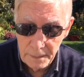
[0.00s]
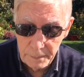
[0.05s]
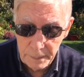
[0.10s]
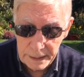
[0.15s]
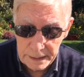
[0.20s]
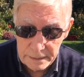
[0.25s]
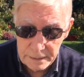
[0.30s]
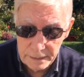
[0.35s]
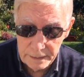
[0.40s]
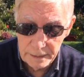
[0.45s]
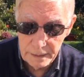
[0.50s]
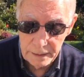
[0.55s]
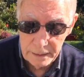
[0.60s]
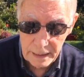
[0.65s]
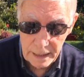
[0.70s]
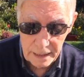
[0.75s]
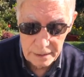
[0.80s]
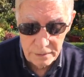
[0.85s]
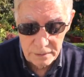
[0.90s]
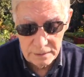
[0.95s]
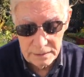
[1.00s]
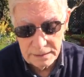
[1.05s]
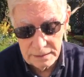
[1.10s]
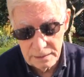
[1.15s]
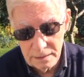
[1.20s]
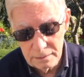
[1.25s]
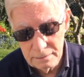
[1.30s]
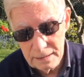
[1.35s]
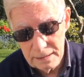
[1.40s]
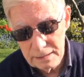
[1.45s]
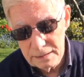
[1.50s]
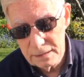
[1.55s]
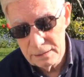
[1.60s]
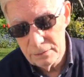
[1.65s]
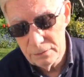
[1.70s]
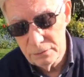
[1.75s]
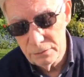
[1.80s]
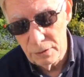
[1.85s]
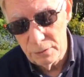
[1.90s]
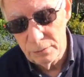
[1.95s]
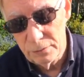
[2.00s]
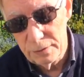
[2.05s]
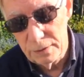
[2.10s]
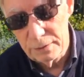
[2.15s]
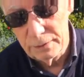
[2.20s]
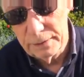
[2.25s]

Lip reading: but as you can see, got nice growth